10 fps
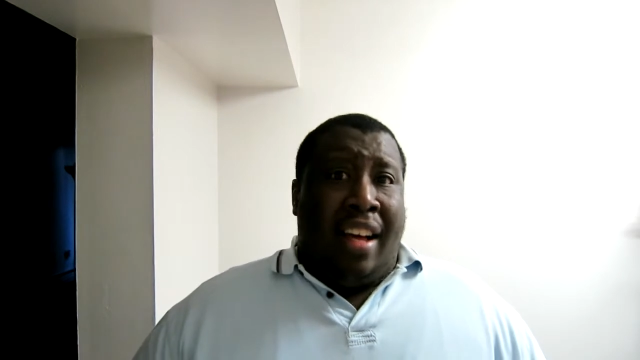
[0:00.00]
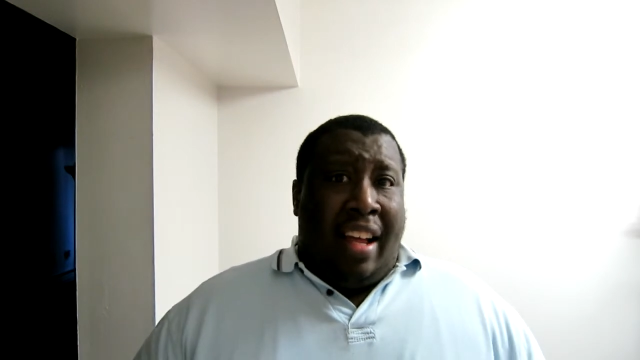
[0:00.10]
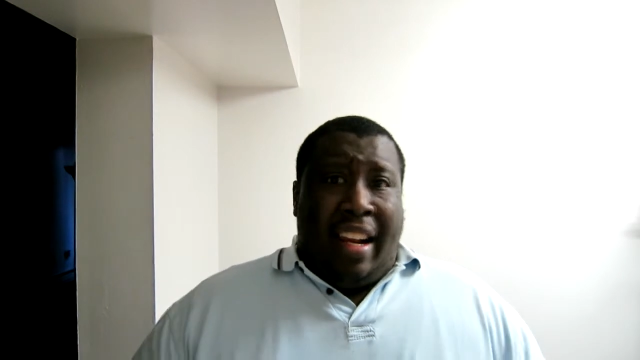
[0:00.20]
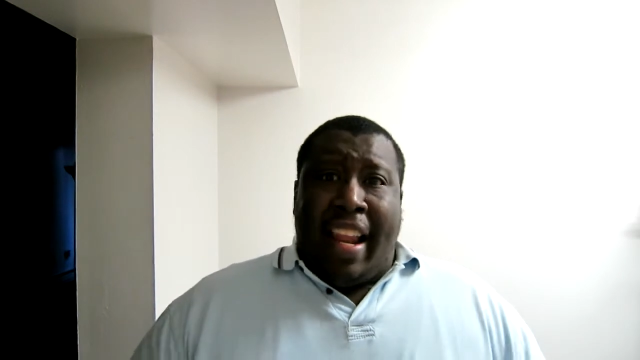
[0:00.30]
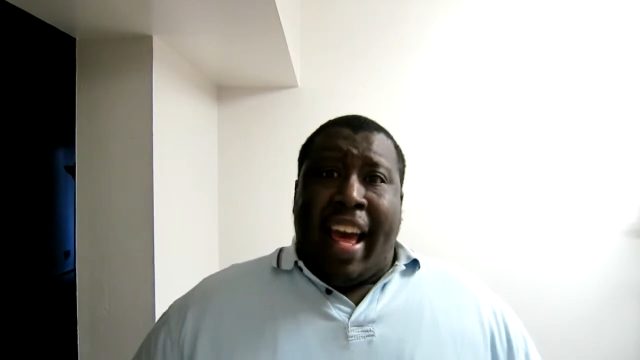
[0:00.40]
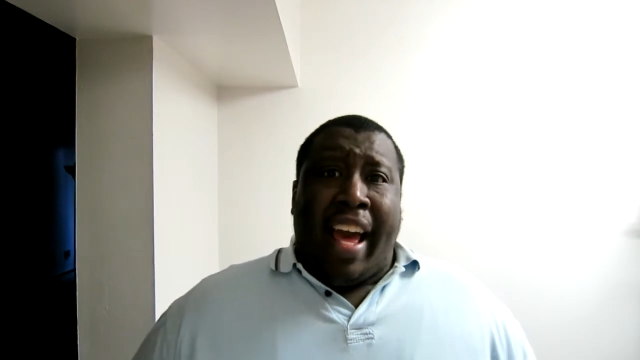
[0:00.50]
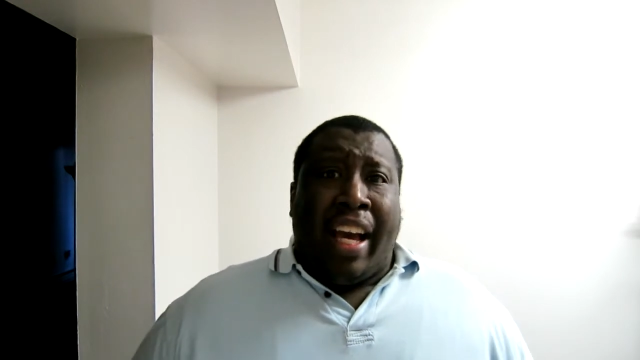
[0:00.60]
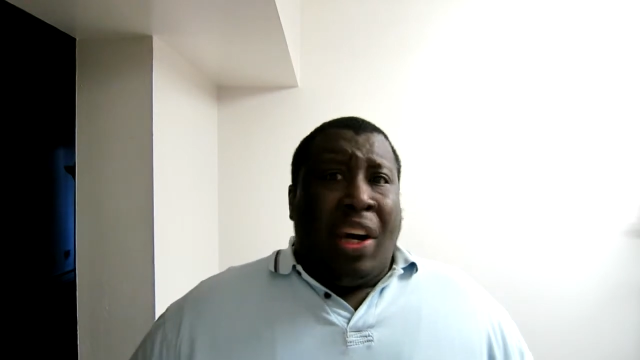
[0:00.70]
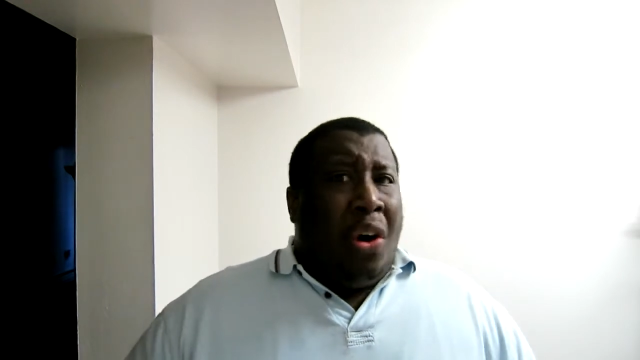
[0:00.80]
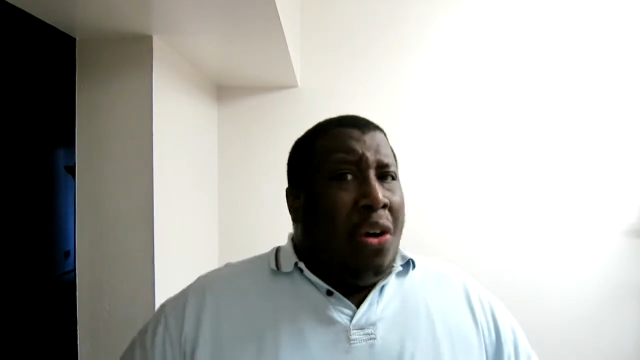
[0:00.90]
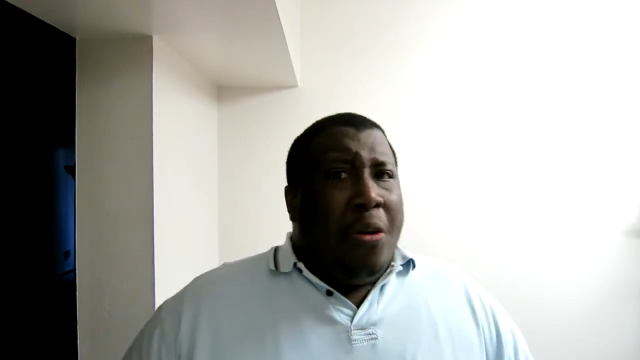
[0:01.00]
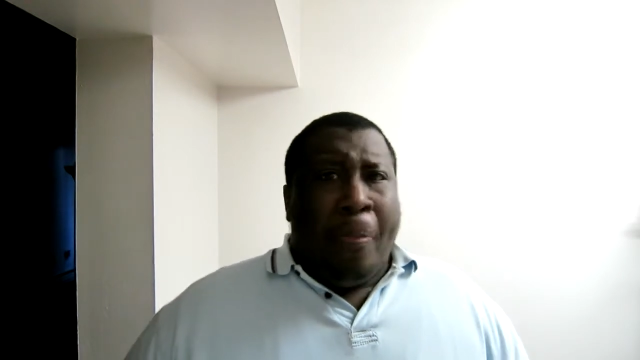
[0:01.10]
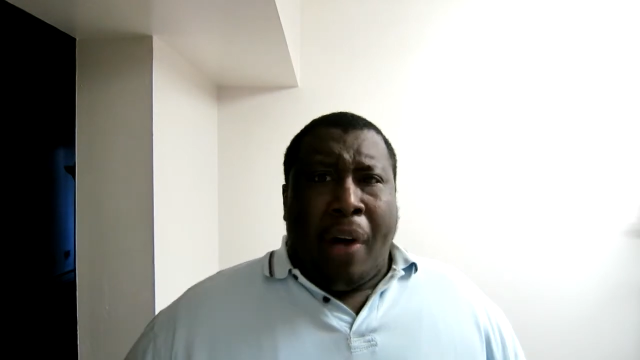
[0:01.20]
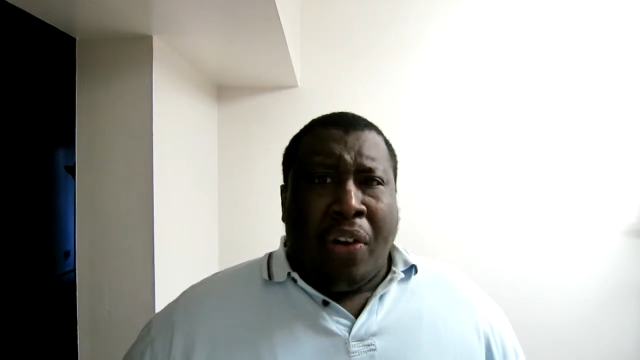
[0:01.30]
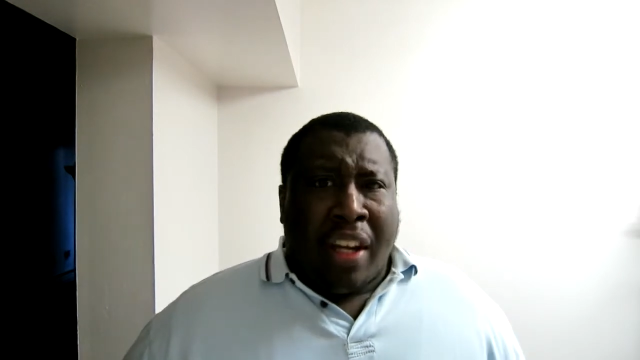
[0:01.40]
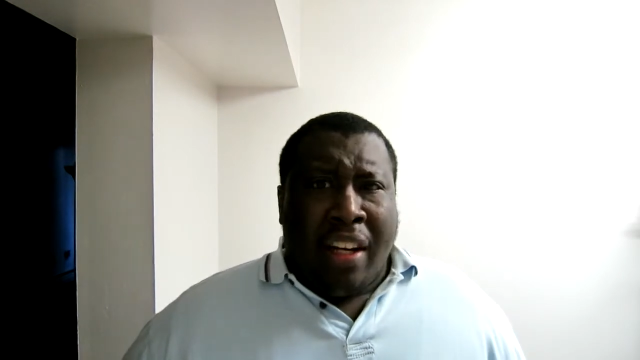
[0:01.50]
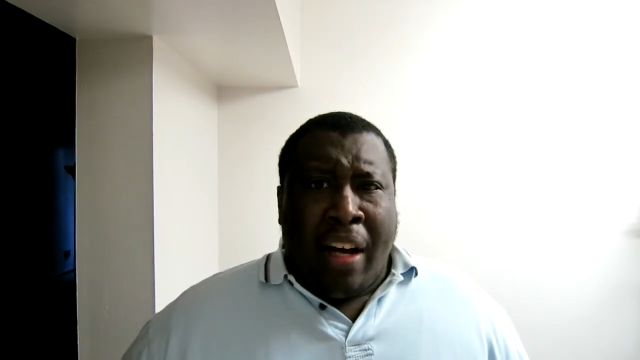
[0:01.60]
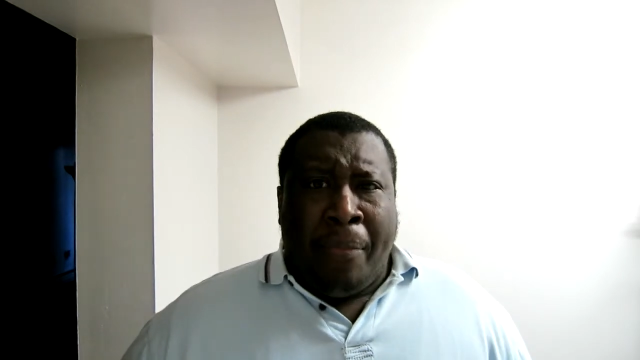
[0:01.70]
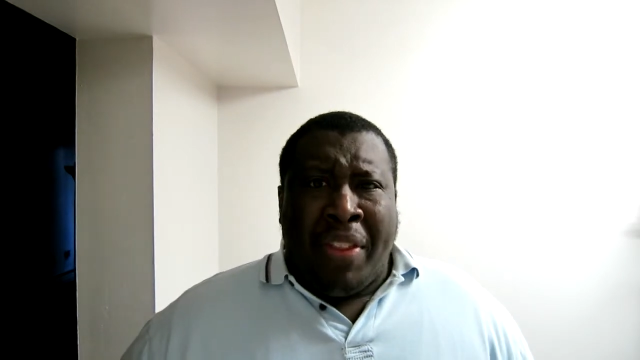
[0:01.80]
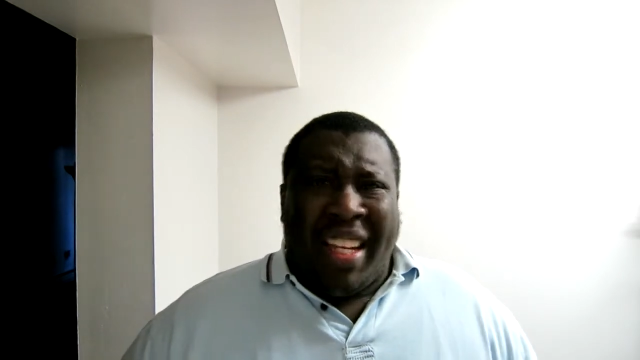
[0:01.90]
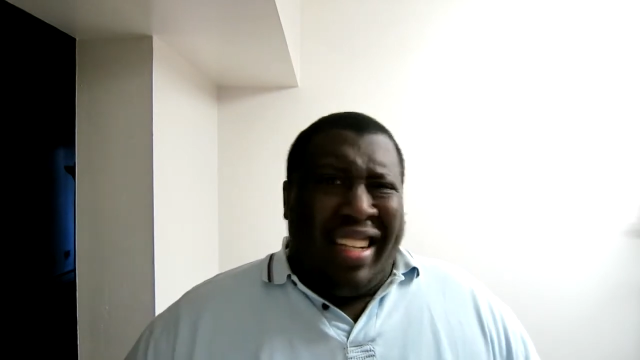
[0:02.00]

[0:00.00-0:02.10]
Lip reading: A leg all broken up,